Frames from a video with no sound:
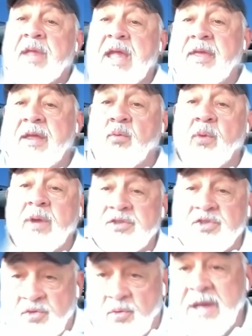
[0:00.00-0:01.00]
and then went
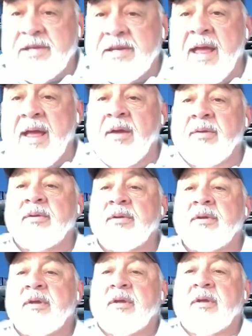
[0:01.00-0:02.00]
straight down,
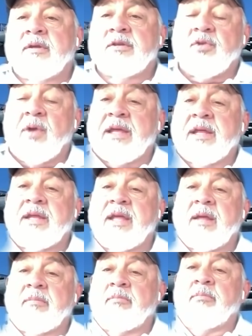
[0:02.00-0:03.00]
so I could
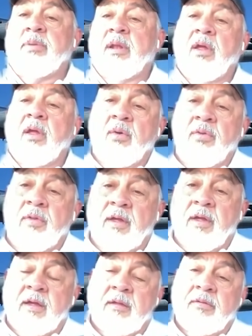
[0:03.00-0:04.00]
get below
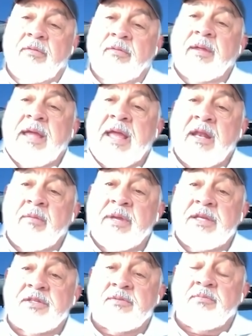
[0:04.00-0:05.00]
the the
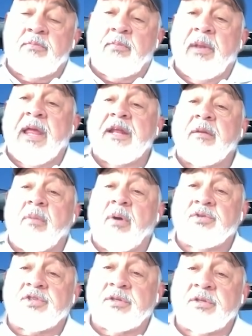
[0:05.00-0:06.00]
enemy's plane of
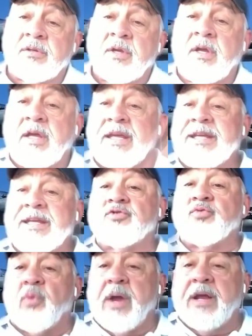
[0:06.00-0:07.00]
motion, his
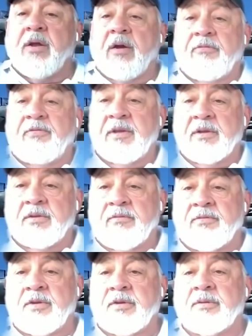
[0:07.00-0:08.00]
radar field
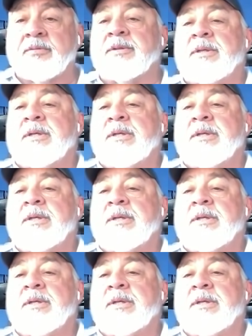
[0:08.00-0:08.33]
of view.